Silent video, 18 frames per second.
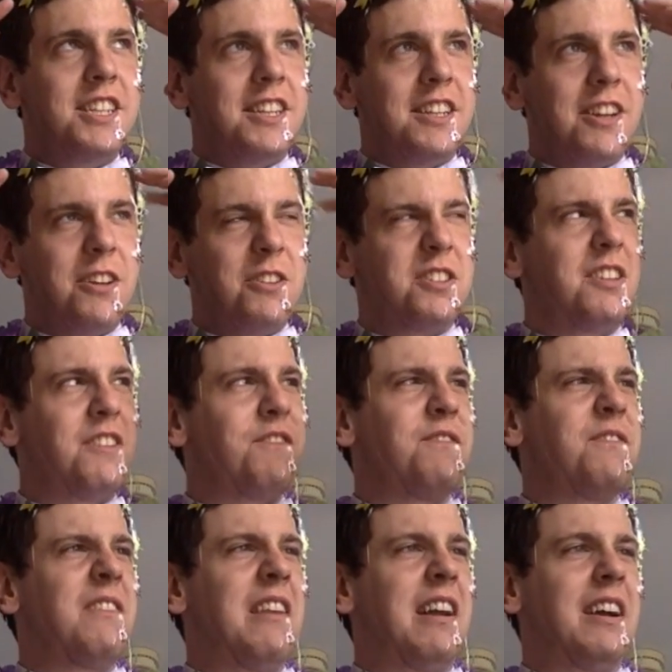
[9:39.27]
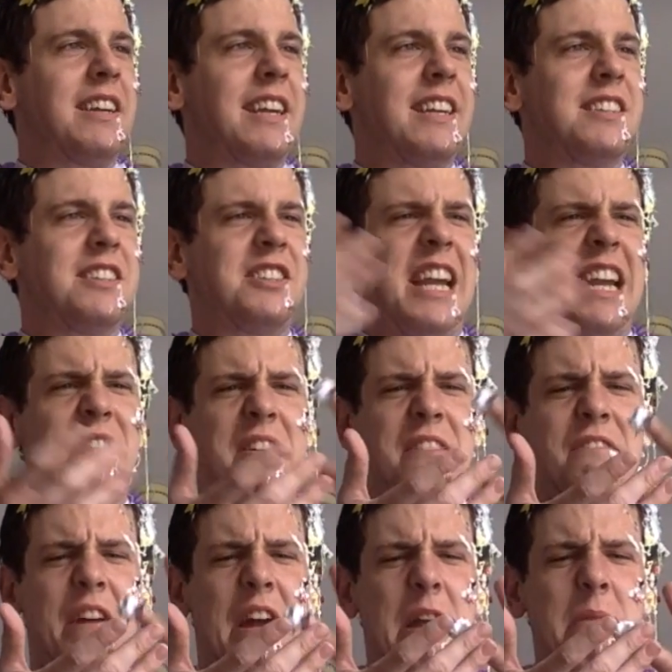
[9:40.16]
There's lots of, I guess, shaving
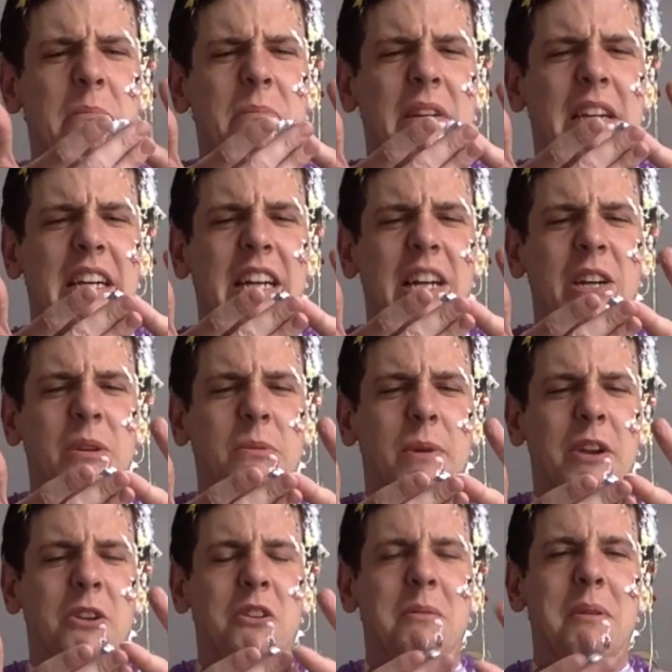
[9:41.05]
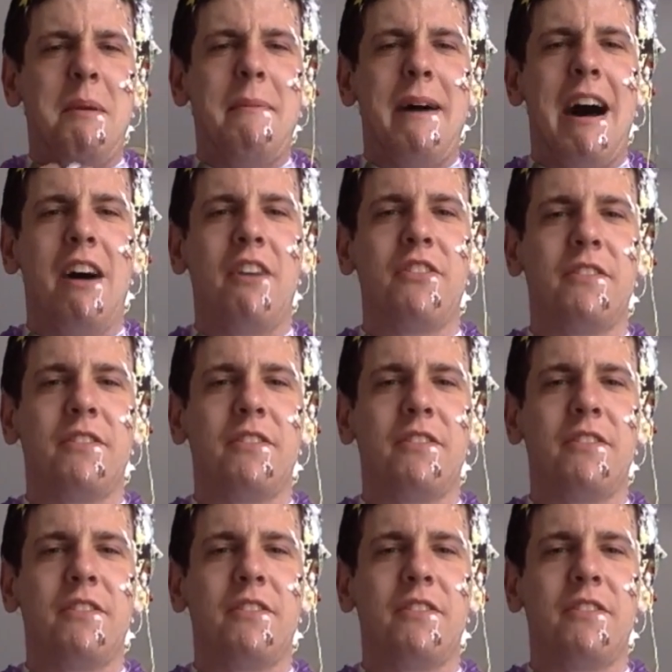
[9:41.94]
foam went all in my mouth.